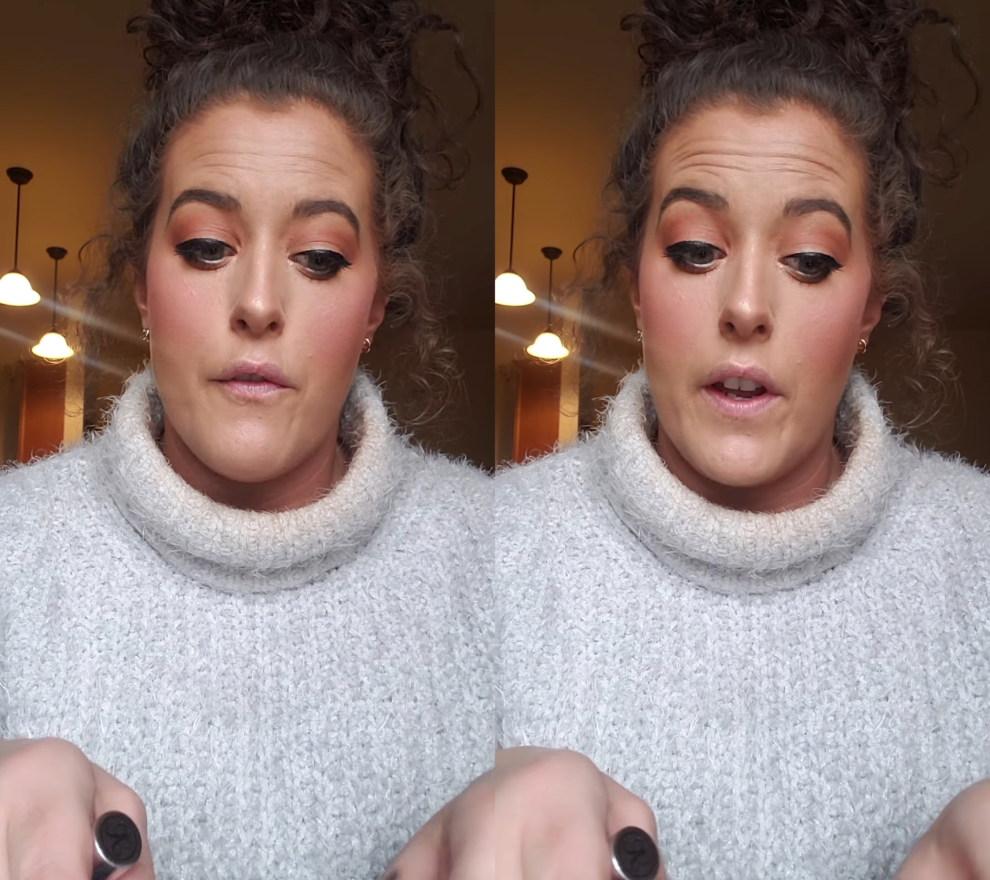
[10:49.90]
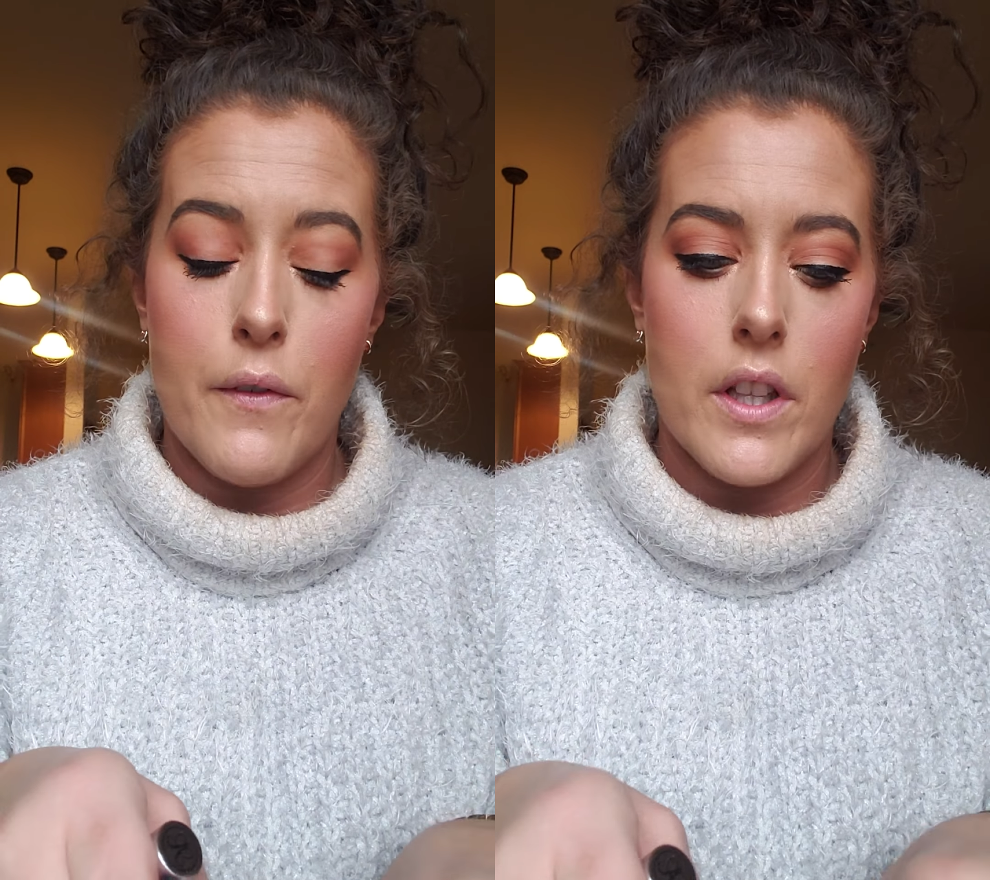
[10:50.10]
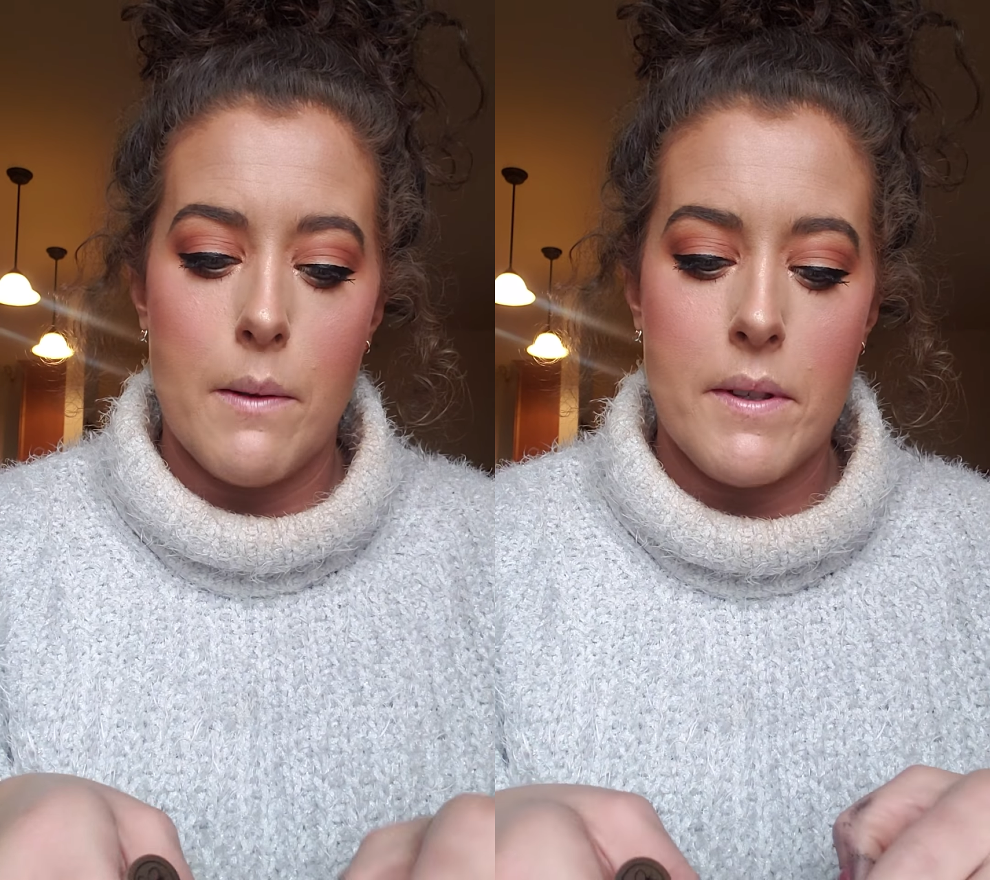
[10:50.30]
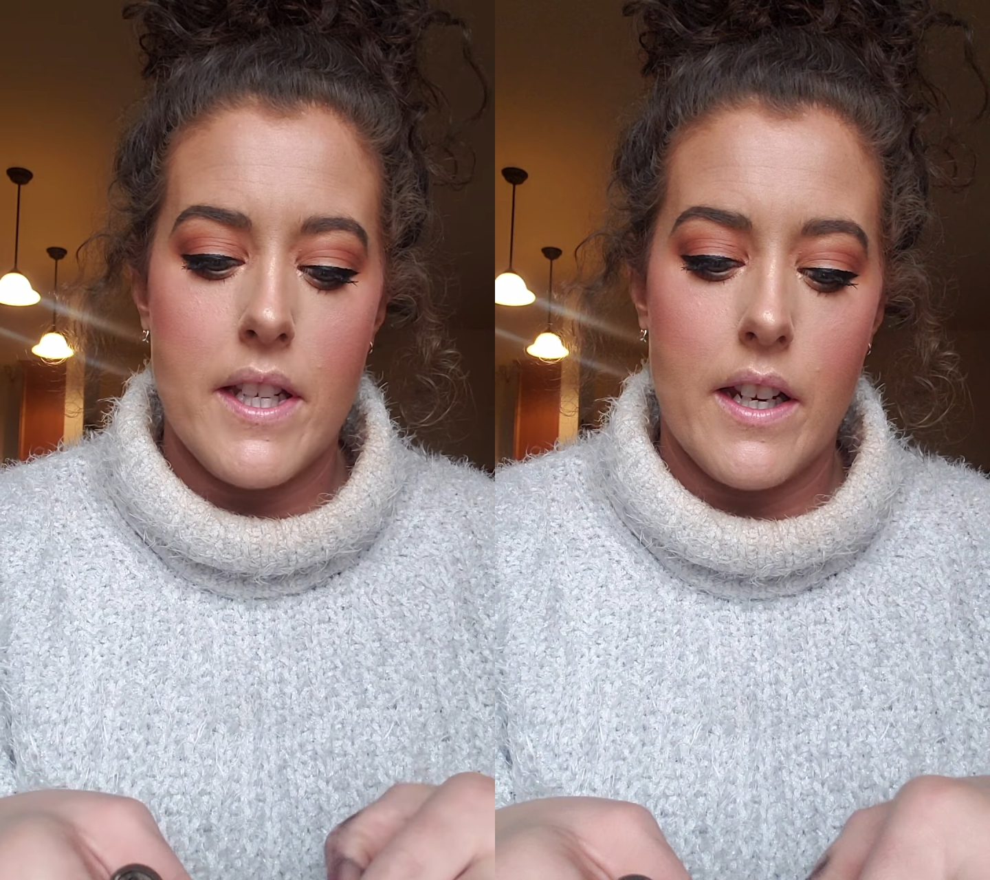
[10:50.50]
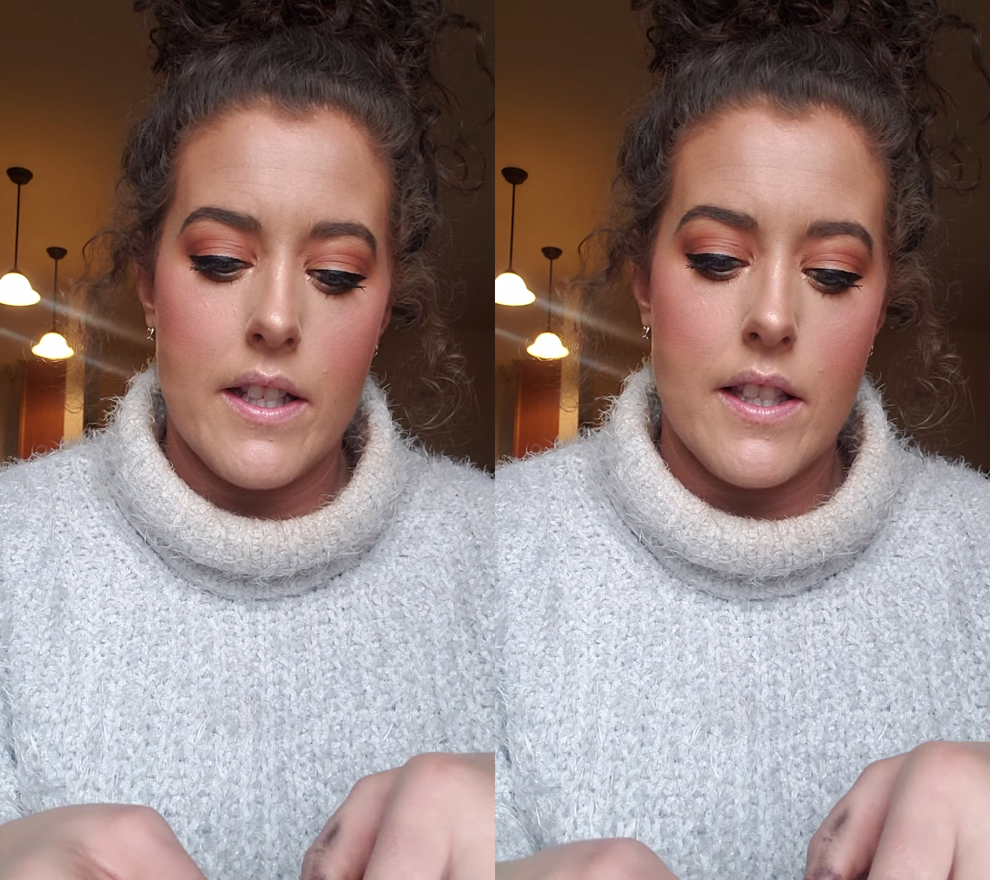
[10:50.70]
favorite
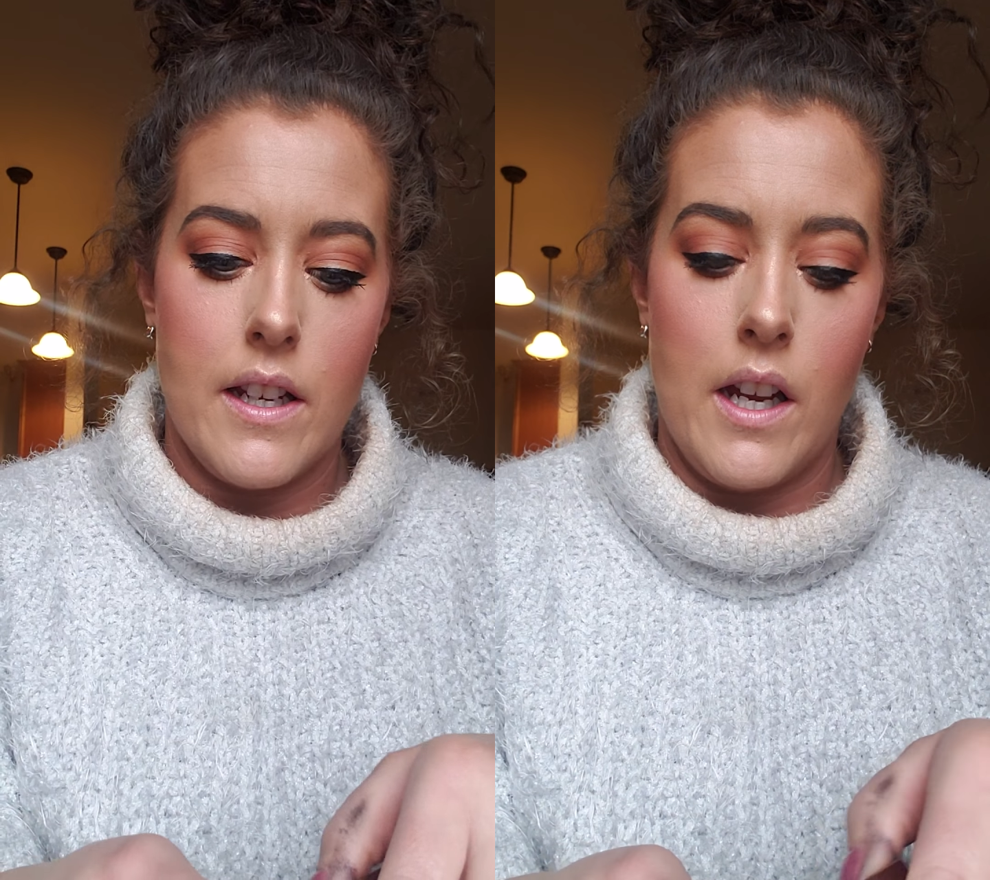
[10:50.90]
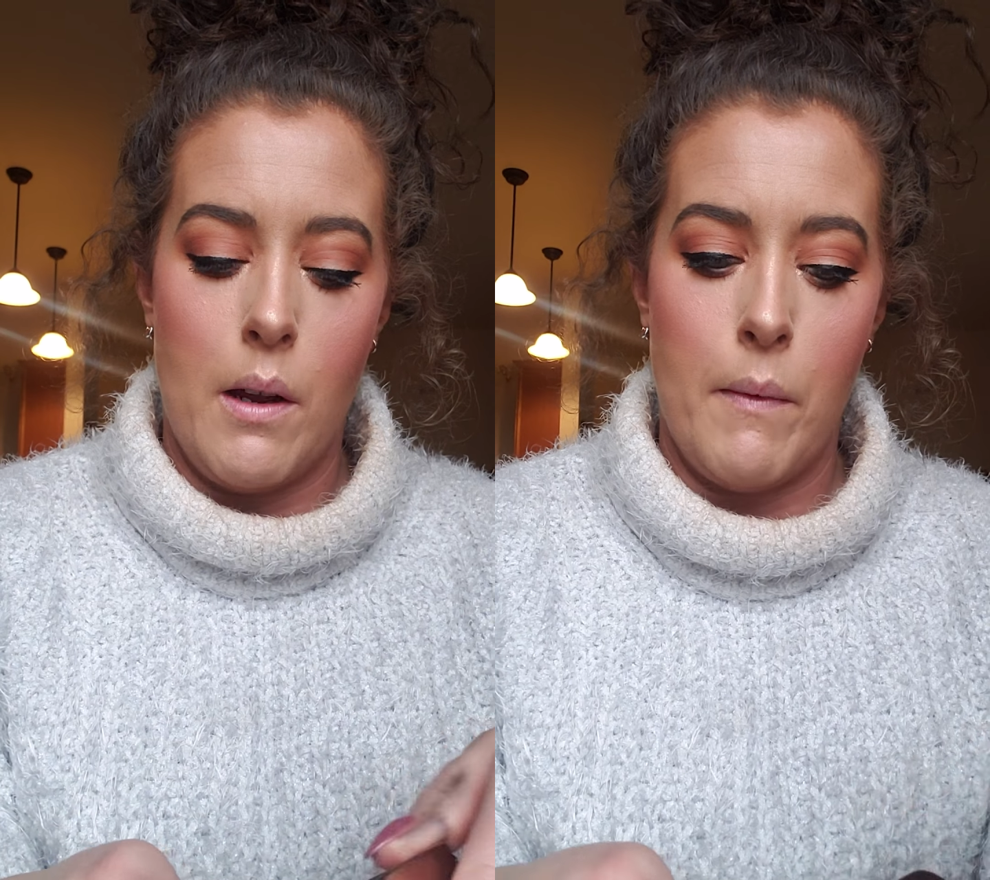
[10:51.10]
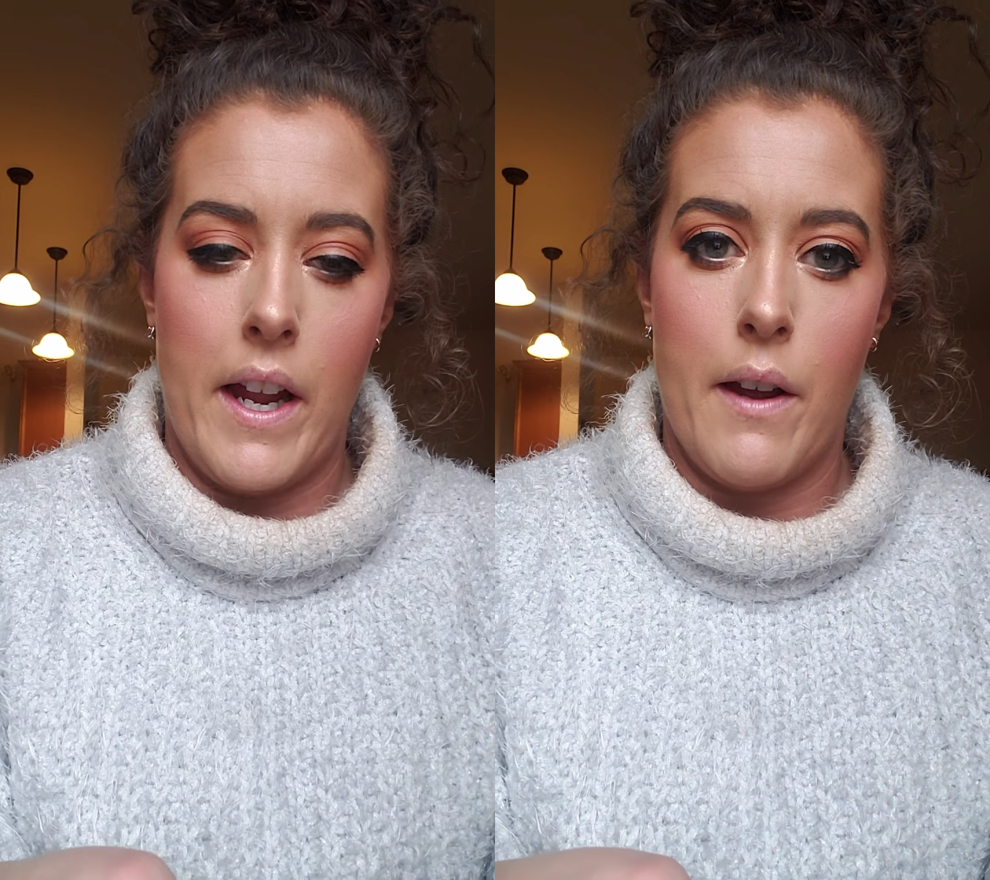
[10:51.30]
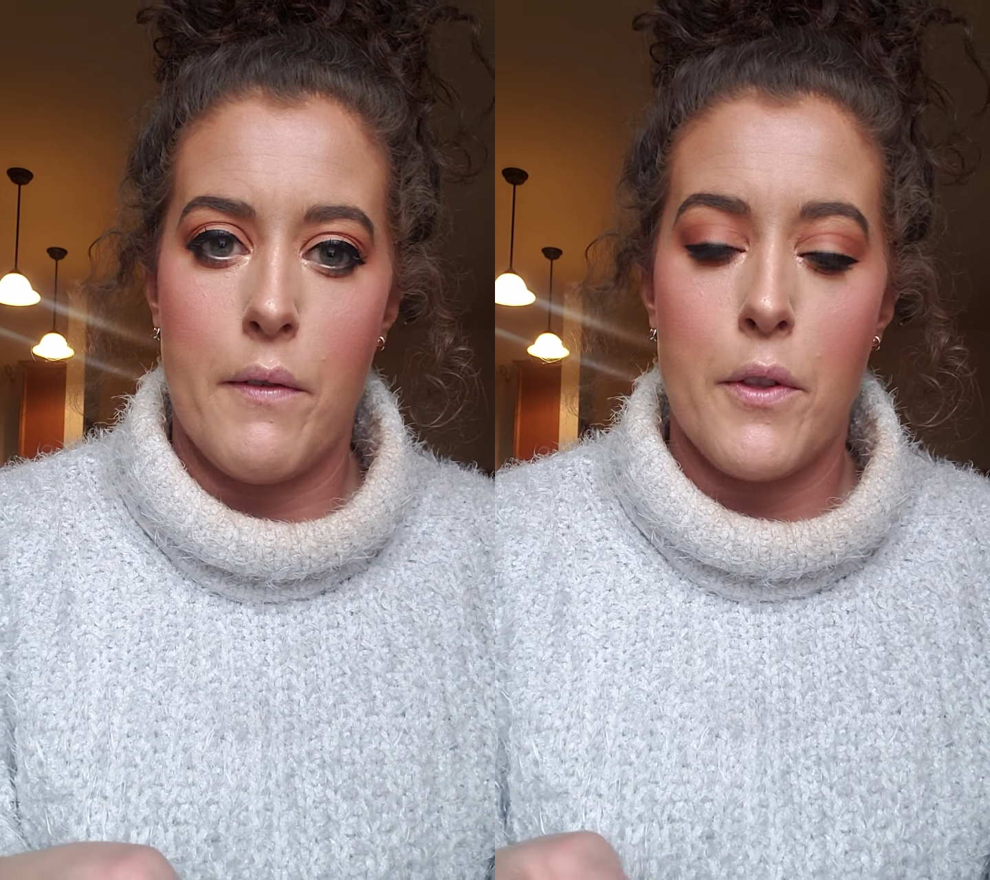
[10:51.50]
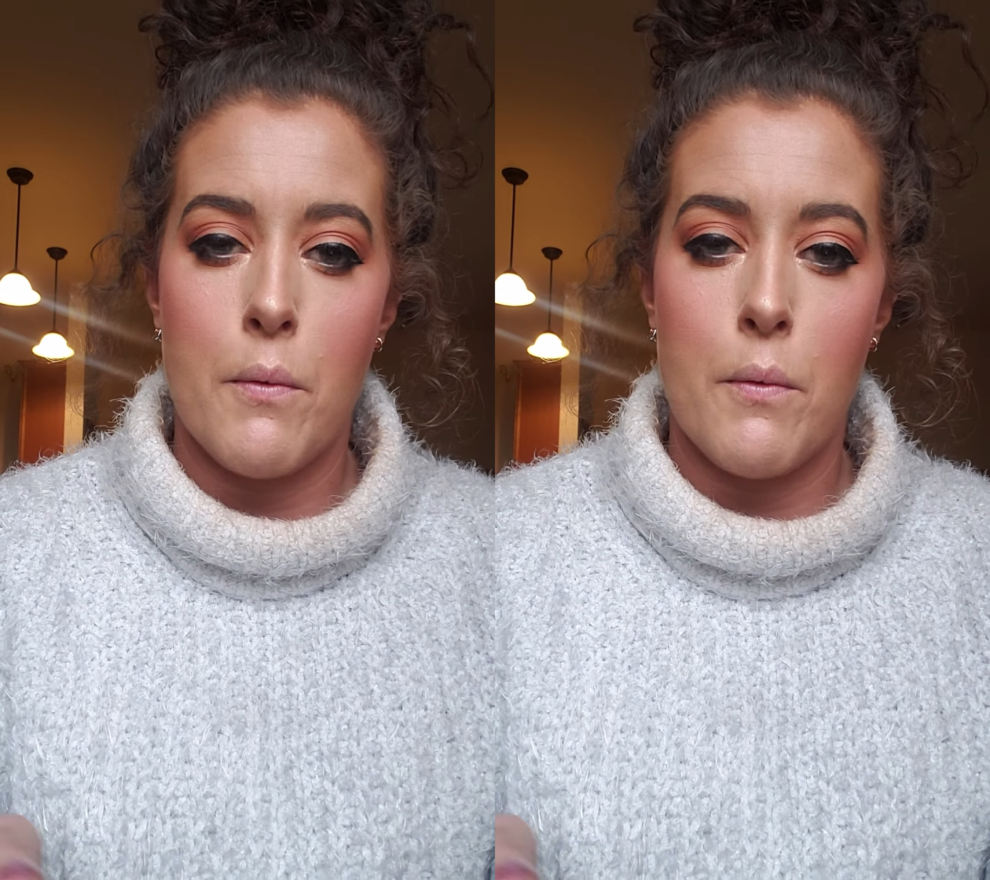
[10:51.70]
lipsticks. I have